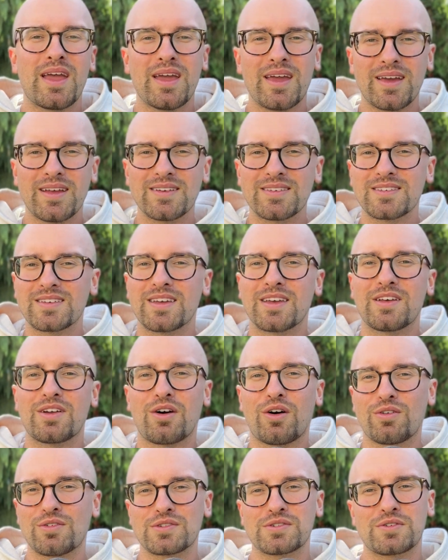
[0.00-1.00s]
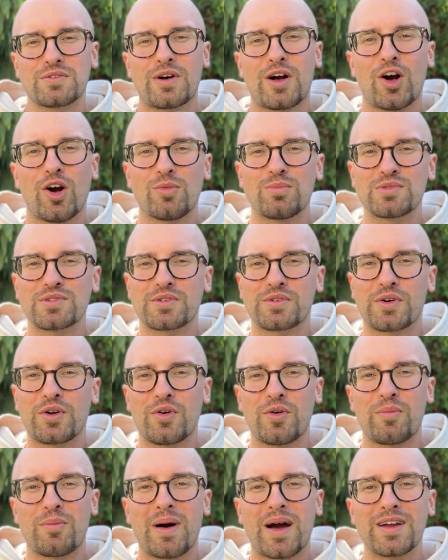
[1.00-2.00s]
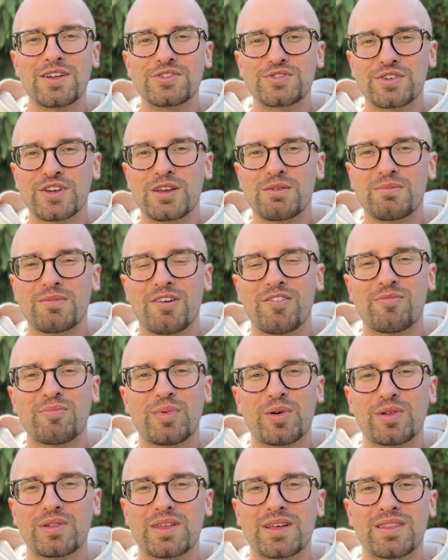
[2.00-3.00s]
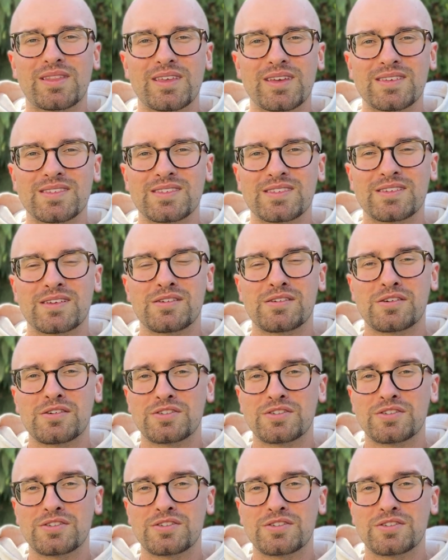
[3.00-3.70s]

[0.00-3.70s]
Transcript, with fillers: And it also helps grow my dream of building this